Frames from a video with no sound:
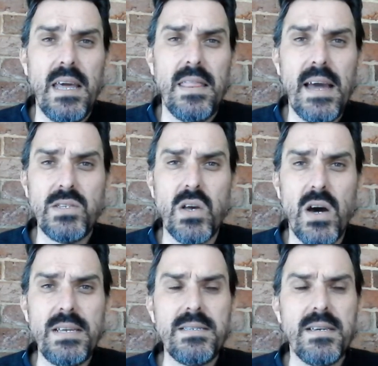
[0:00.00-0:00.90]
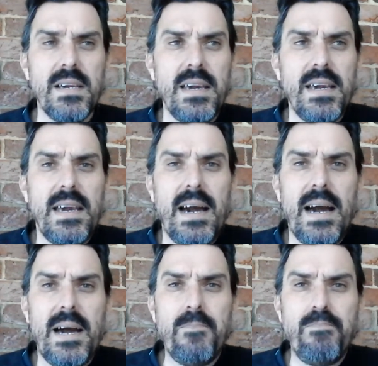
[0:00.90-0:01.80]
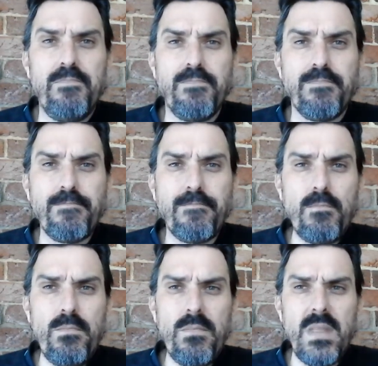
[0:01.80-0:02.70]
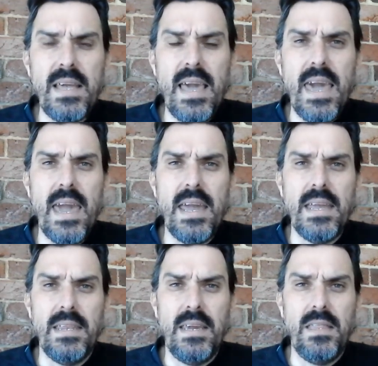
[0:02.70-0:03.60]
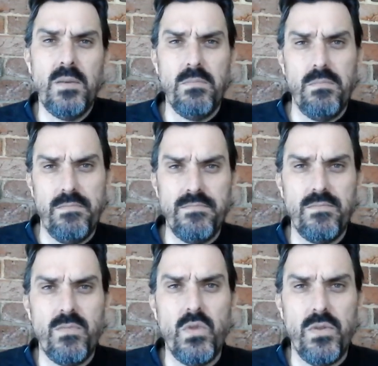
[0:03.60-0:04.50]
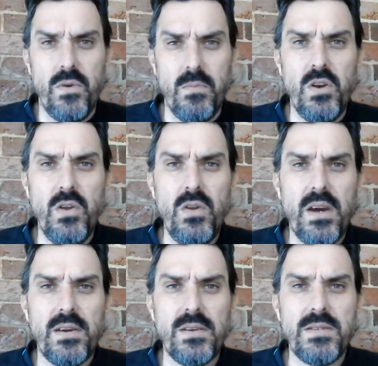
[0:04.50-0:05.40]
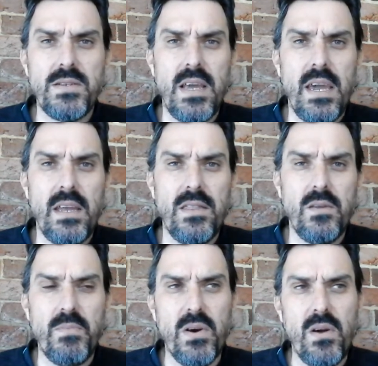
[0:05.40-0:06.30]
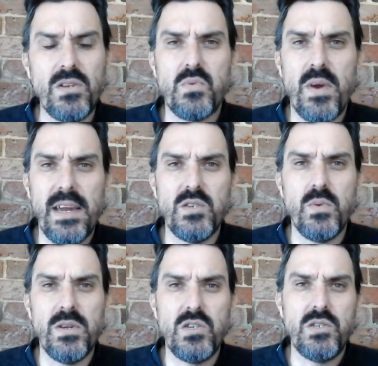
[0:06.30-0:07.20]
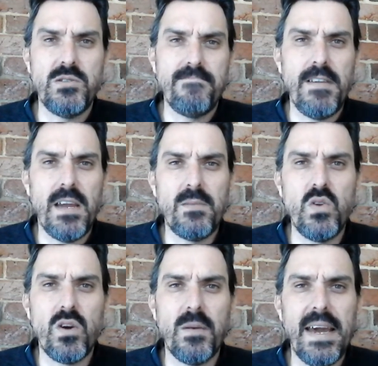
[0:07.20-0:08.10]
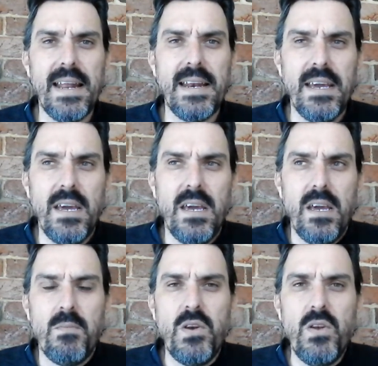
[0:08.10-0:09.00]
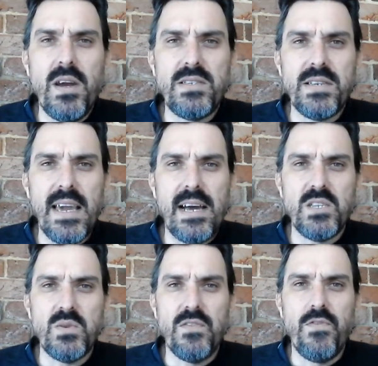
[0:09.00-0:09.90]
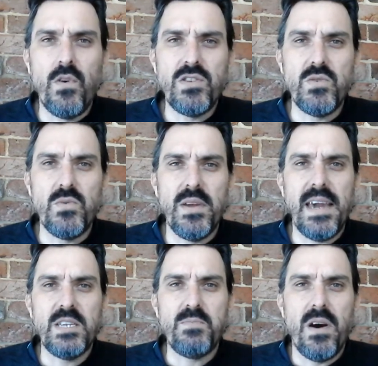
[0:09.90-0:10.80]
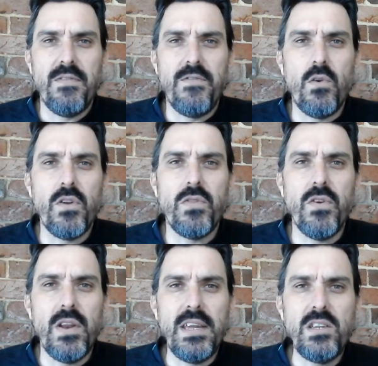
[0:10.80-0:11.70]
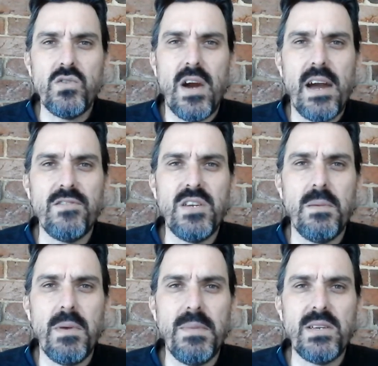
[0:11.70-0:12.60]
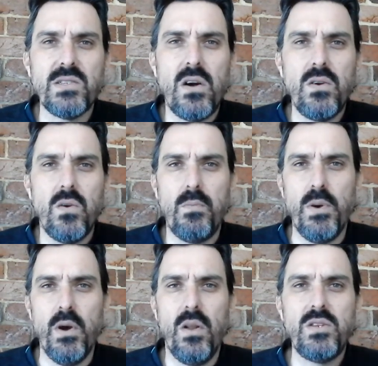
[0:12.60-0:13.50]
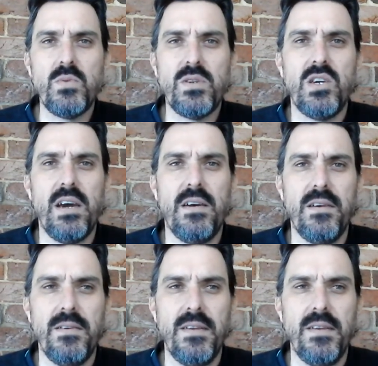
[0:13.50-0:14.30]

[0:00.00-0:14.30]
that size. And in the Menudos and the Perlas range, which I'm talking about Menudo cigars, which are 42 ring gauge by 4 1/3 inch or 110 millimeters long, or Perlas, which are